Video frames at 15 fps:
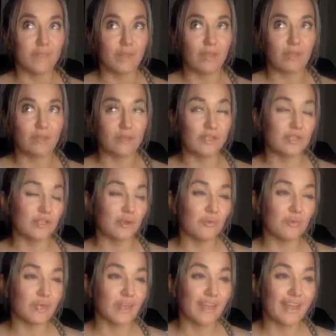there's so
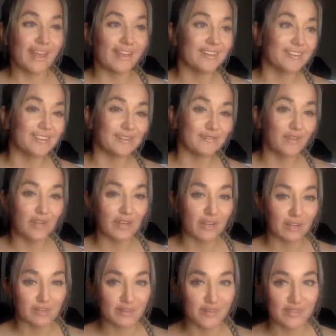many edited
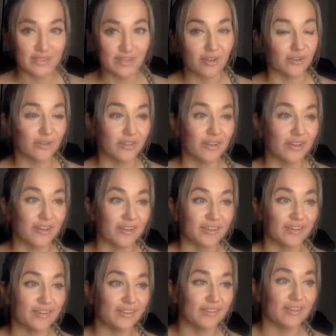videos
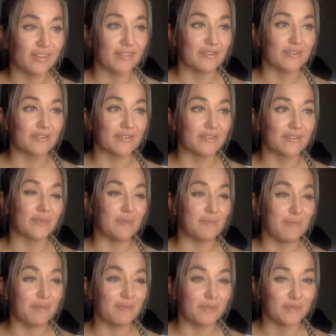online, and there's so many
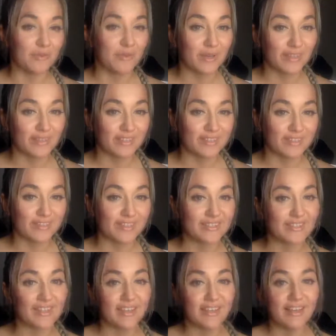people doing
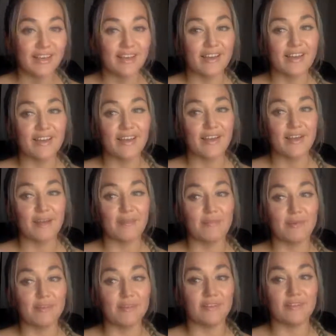this,
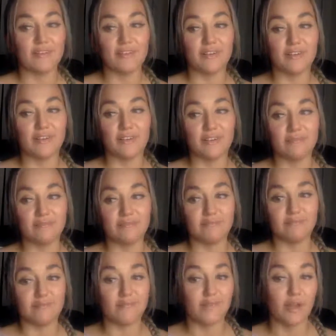but
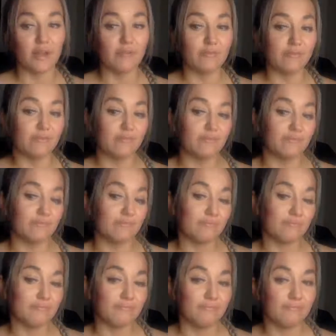not
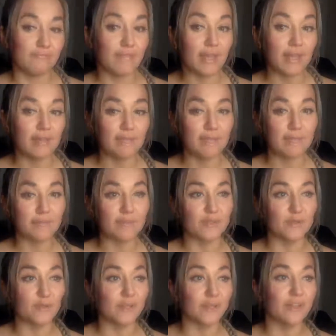many people
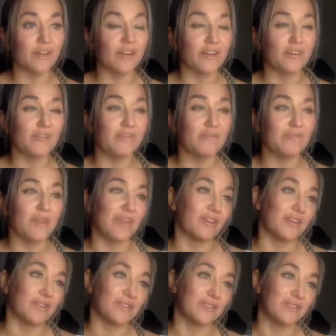do it live
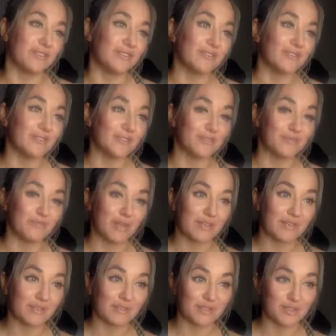because it's
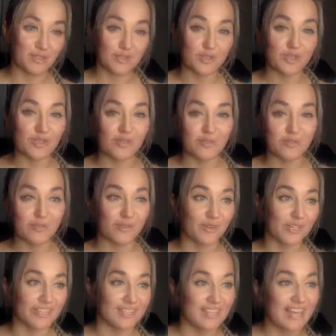basically just you. You
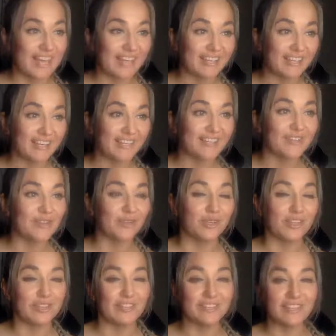can't edit, you
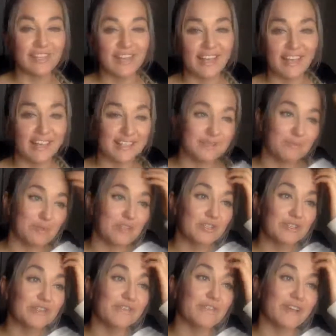can't add
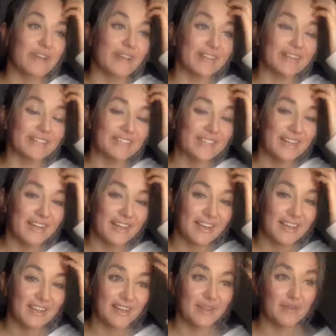special effects.
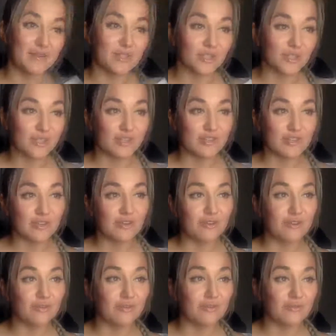It's just
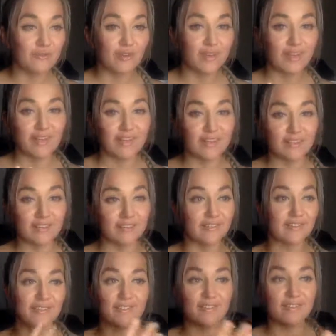you, and
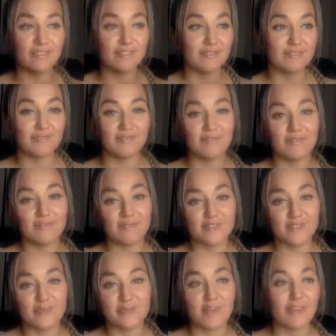
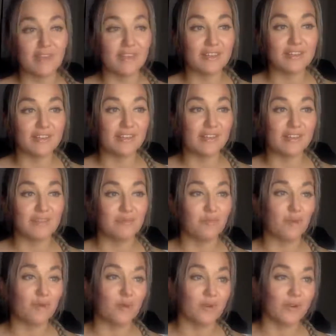to me, it's kind of
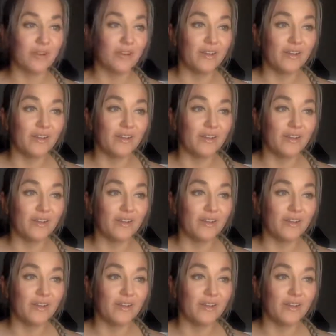more